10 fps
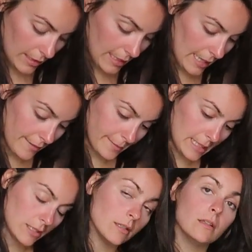I have my
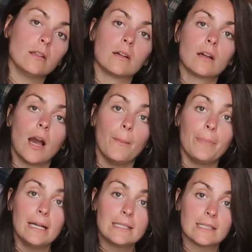little
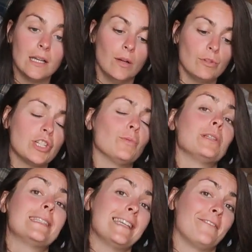compass, which I
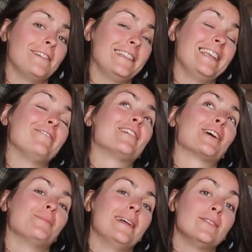would definitely
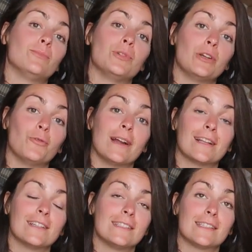recommend to bring one,
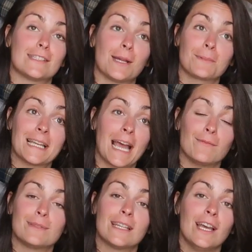because
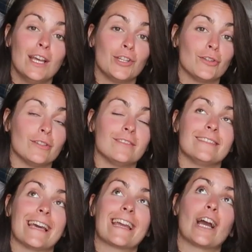sometimes you're
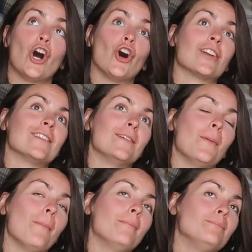like on
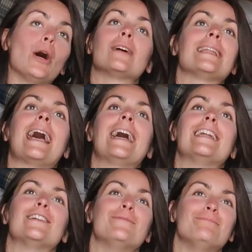
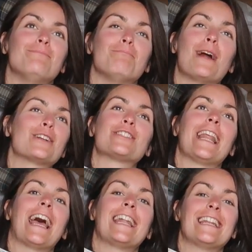bogland or
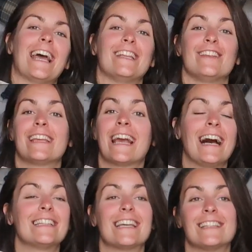marshland and you
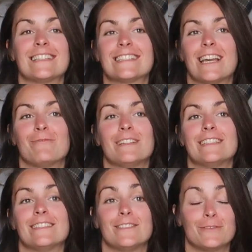can't understand where
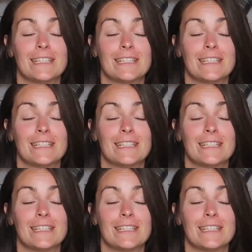the